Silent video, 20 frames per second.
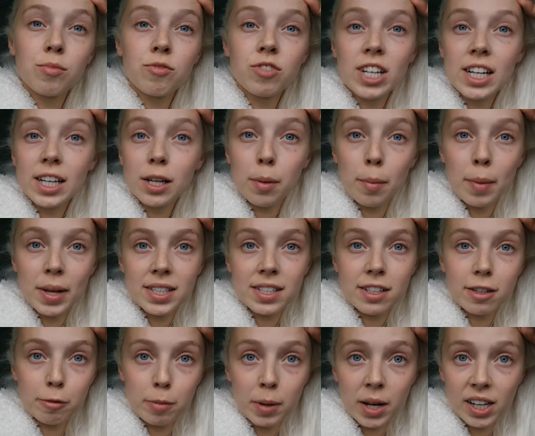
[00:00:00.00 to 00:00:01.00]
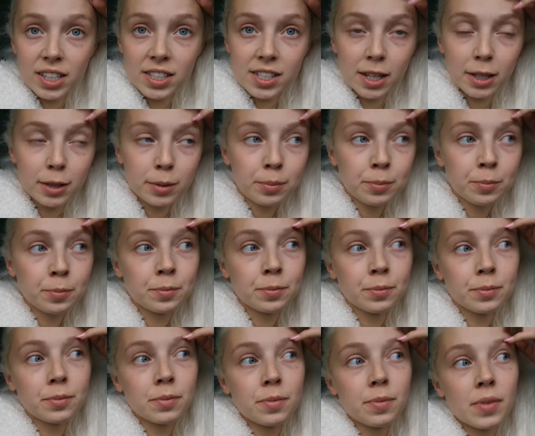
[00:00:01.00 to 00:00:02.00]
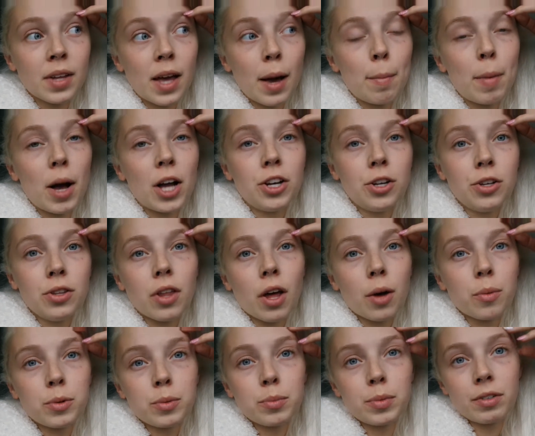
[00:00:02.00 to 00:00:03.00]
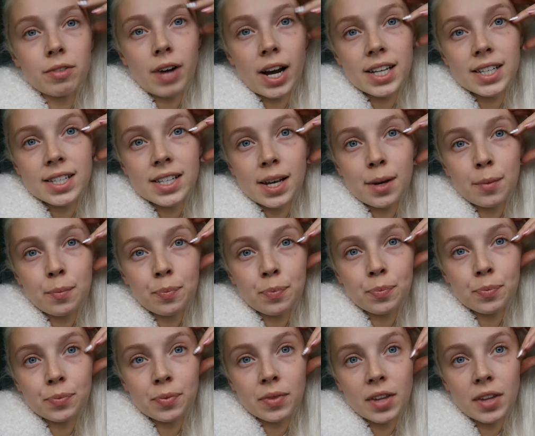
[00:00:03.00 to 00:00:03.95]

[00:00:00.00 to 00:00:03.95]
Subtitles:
I'm a really competitive person, but I knew that I wouldn't be racing,